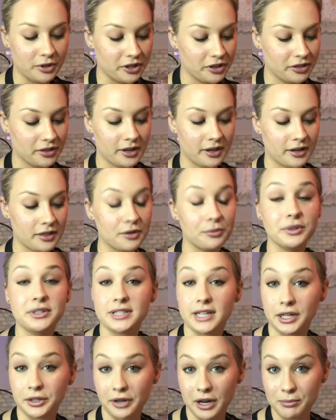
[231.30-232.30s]
with the
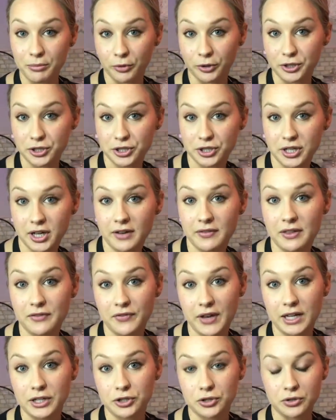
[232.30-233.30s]
Rezenerate portion of the
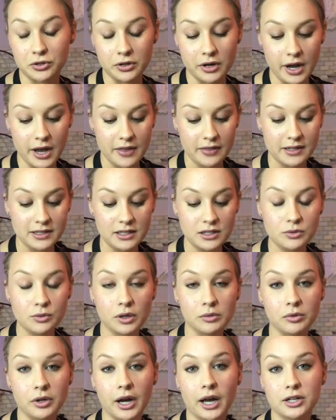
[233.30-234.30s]
facial. This is where
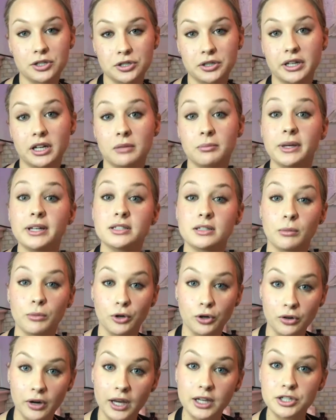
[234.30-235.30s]
we're actually going to make some
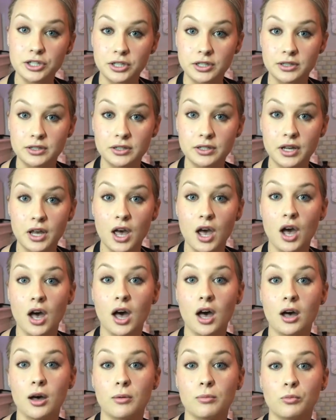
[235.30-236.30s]
corrections
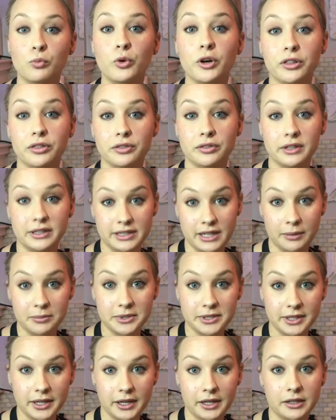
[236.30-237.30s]
with Deb's
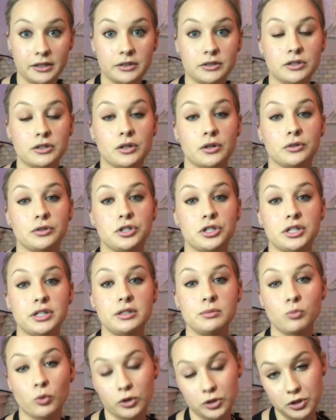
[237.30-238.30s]
skin. So
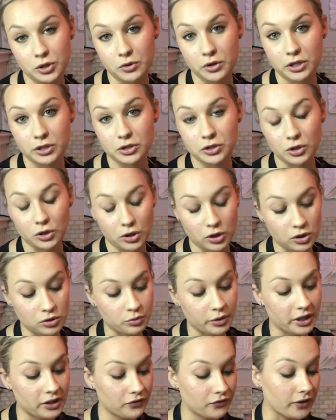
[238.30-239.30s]
she's more so concerned
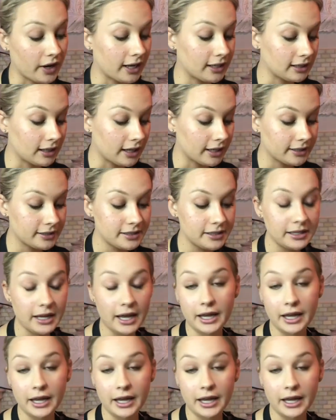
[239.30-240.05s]
with fine lines and